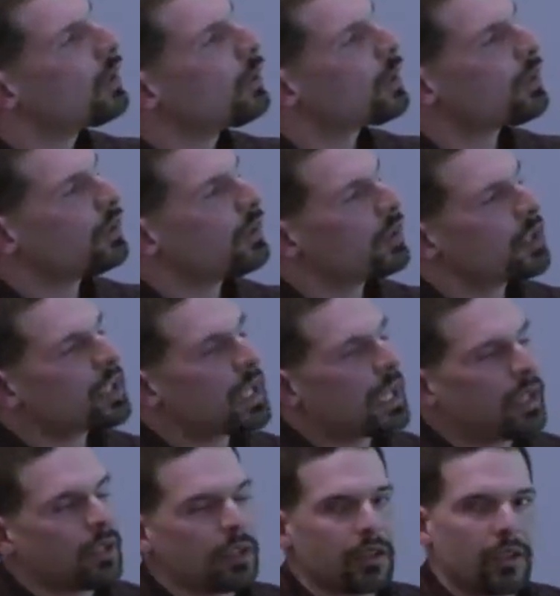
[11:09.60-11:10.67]
you can look
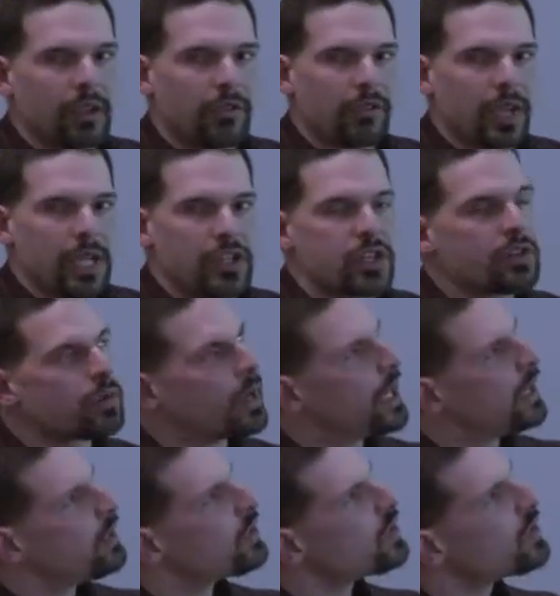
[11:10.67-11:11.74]
at invasion
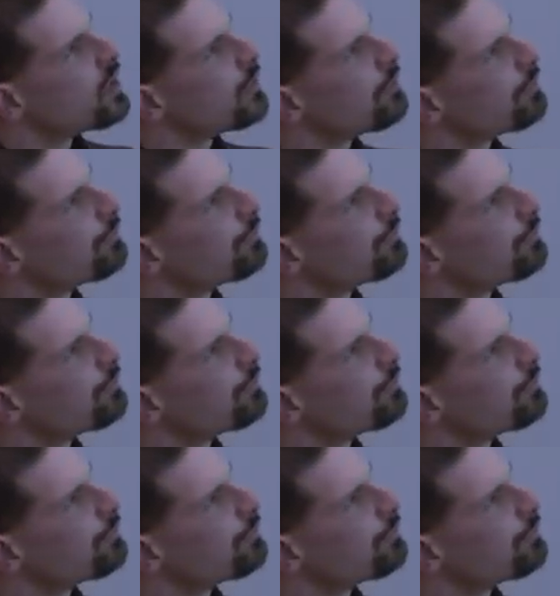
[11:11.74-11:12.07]
rates,